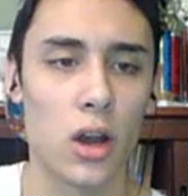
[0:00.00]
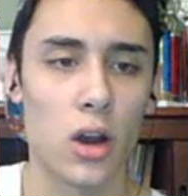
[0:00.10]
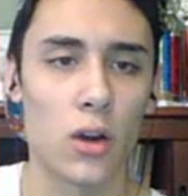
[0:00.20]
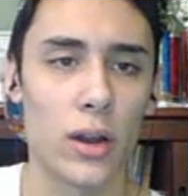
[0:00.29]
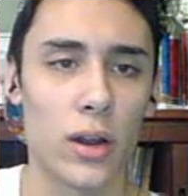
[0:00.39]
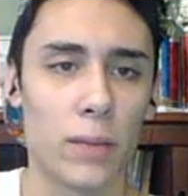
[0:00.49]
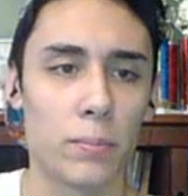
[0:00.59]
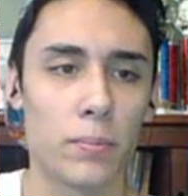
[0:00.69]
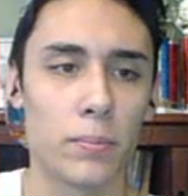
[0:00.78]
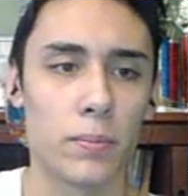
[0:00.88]
Alright.
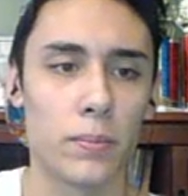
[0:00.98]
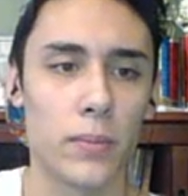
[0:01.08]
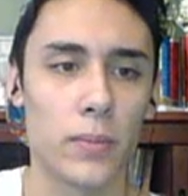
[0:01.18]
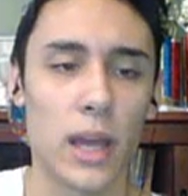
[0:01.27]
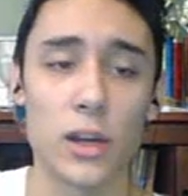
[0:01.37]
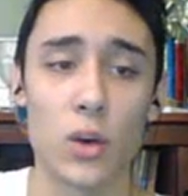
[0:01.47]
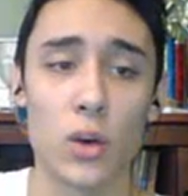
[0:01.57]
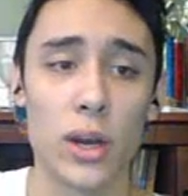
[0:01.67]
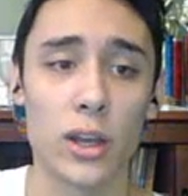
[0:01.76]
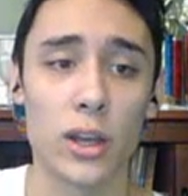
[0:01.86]
I don't
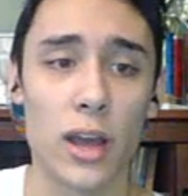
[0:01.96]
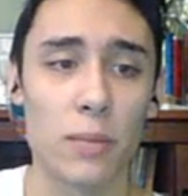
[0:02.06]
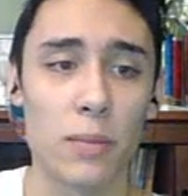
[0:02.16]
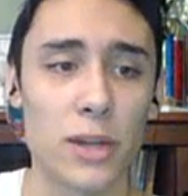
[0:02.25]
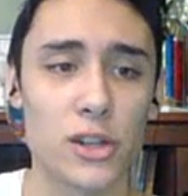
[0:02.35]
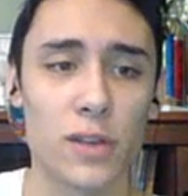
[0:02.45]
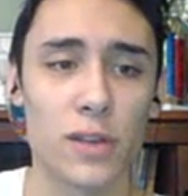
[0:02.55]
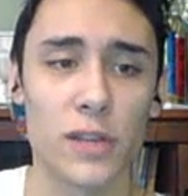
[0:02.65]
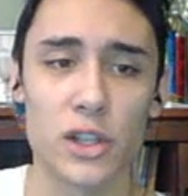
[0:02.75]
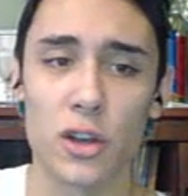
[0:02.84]
want to go... I'm not sure if
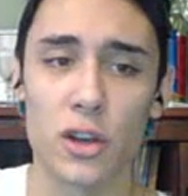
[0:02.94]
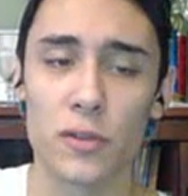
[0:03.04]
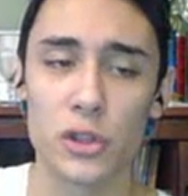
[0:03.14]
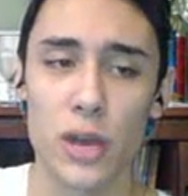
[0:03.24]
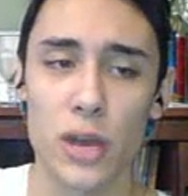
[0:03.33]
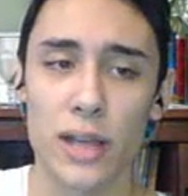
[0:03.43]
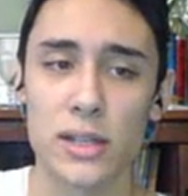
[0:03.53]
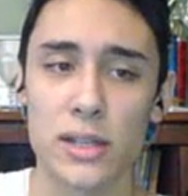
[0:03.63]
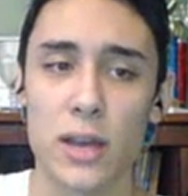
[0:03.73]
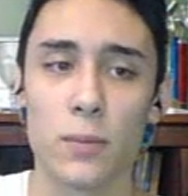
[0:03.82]
I should go for Dragon
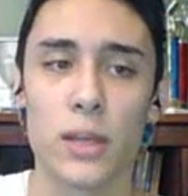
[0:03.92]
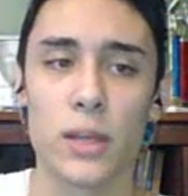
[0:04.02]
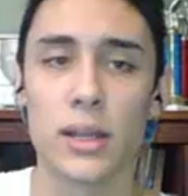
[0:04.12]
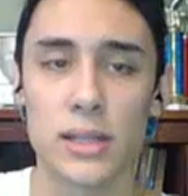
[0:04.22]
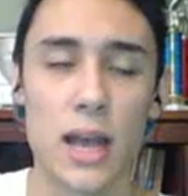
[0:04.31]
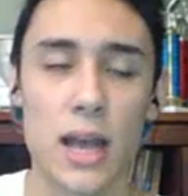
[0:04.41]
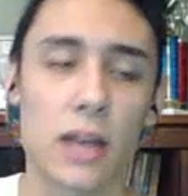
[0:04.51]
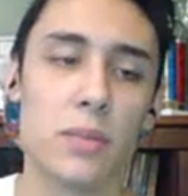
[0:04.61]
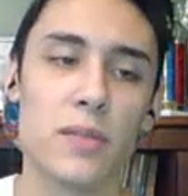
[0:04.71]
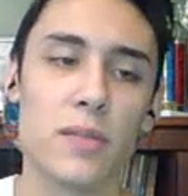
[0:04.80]
Tail. It's not
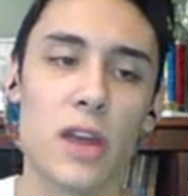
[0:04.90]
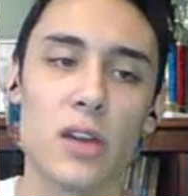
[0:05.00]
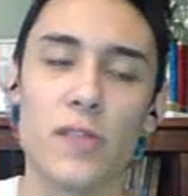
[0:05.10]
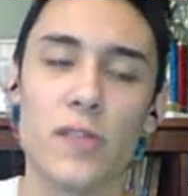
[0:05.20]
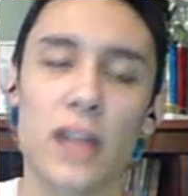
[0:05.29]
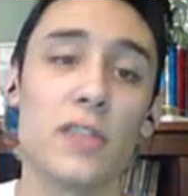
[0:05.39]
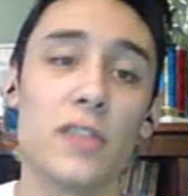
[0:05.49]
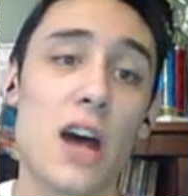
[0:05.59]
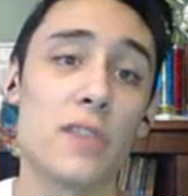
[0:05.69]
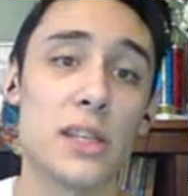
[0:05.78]
going to be very effective,
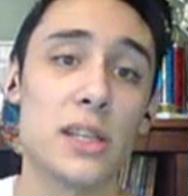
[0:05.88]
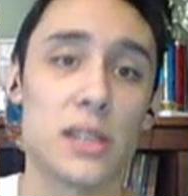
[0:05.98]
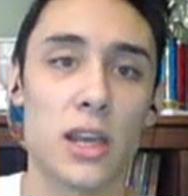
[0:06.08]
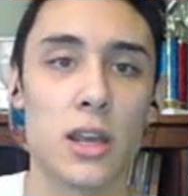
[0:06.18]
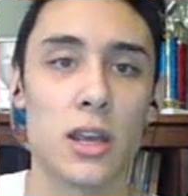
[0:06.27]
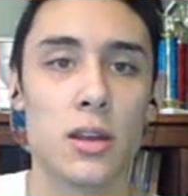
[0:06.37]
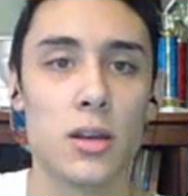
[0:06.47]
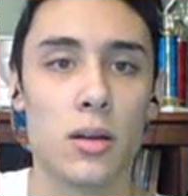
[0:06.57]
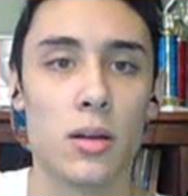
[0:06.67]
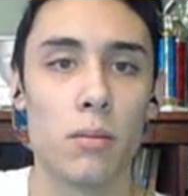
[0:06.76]
obviously.
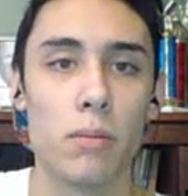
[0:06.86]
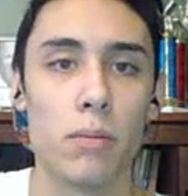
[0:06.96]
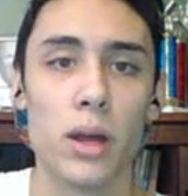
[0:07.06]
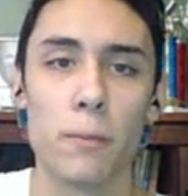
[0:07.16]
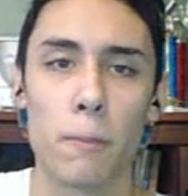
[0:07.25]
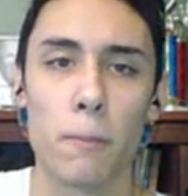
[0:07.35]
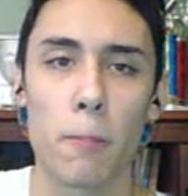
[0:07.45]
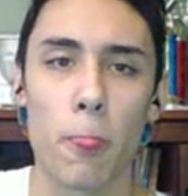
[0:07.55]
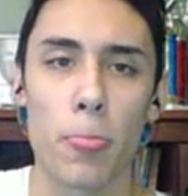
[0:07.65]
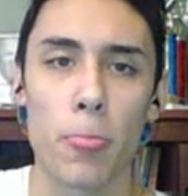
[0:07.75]
But,
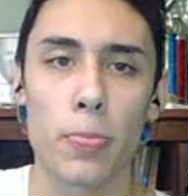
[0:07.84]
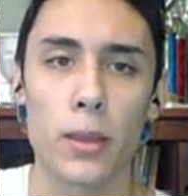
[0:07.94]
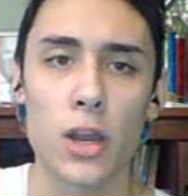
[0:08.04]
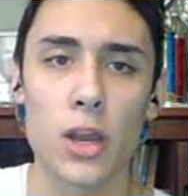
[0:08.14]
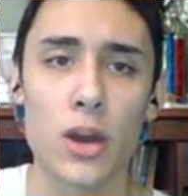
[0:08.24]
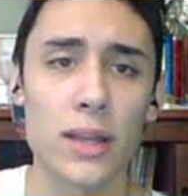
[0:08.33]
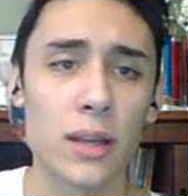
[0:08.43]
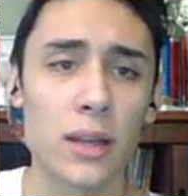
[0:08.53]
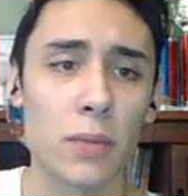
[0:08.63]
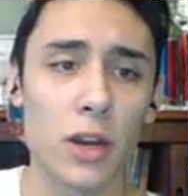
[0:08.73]
you know what? I
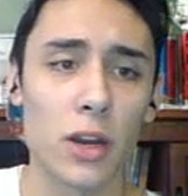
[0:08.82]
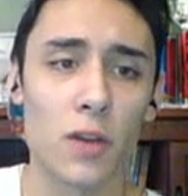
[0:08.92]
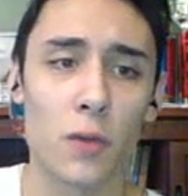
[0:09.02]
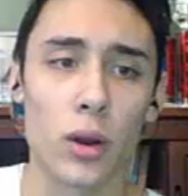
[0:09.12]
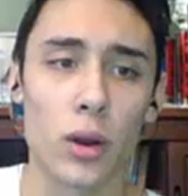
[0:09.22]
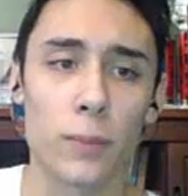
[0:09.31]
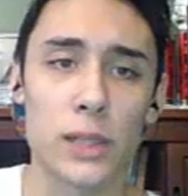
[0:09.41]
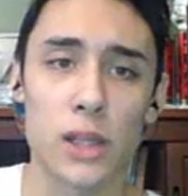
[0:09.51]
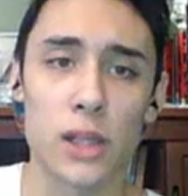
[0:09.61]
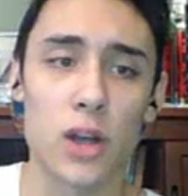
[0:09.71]
think I'm going to go for it.
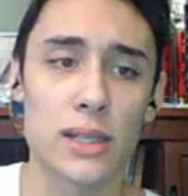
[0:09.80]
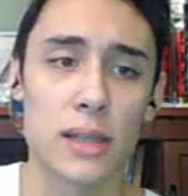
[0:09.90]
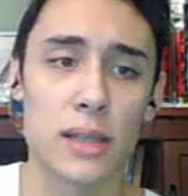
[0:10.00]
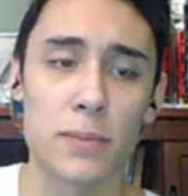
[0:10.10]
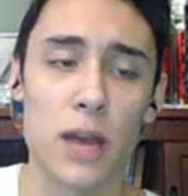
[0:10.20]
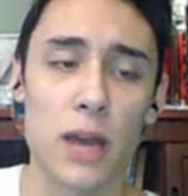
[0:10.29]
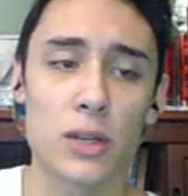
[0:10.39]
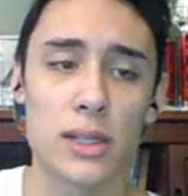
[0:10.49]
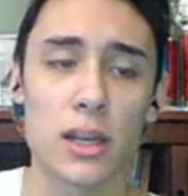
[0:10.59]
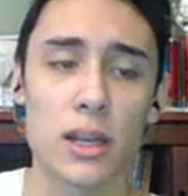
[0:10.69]
As long as Sceptile
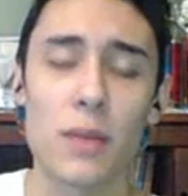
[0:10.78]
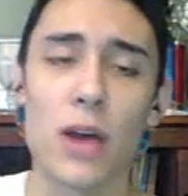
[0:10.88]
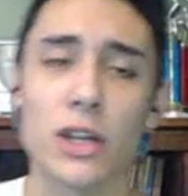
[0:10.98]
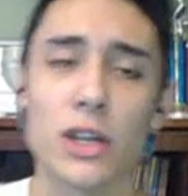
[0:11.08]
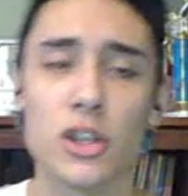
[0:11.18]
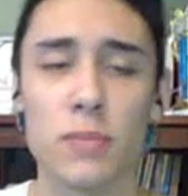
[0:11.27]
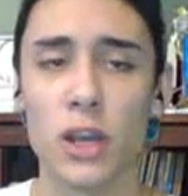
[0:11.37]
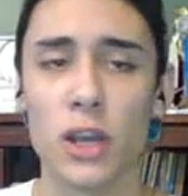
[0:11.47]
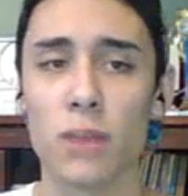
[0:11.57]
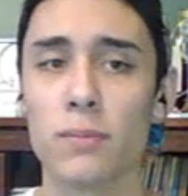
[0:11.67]
doesn't come out, it should be
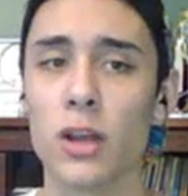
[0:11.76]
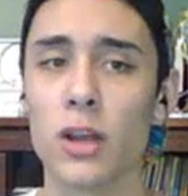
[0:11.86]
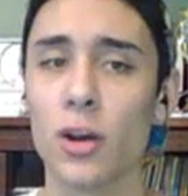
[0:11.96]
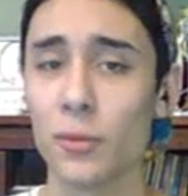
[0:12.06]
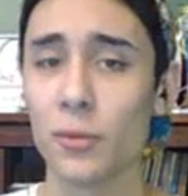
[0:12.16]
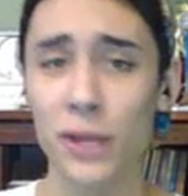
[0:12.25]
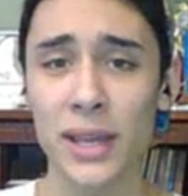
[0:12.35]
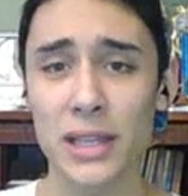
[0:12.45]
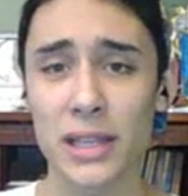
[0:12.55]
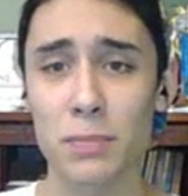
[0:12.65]
good. Hopefully he
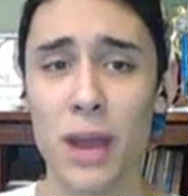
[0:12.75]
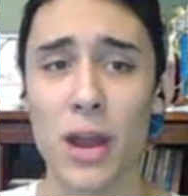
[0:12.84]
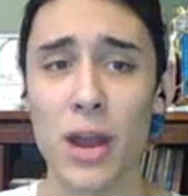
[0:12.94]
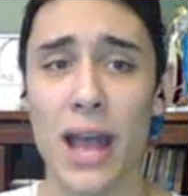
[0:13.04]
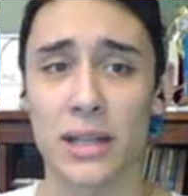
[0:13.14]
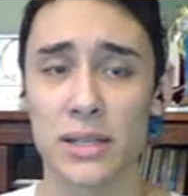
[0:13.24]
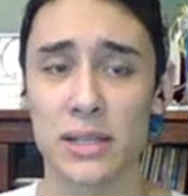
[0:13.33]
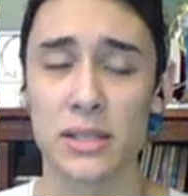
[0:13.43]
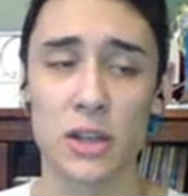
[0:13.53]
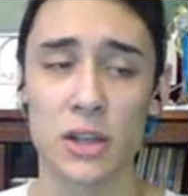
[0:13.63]
gets Parahacks
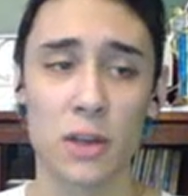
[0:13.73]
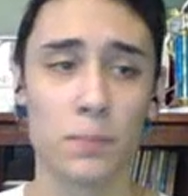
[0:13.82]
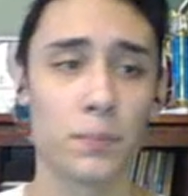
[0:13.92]
this turn.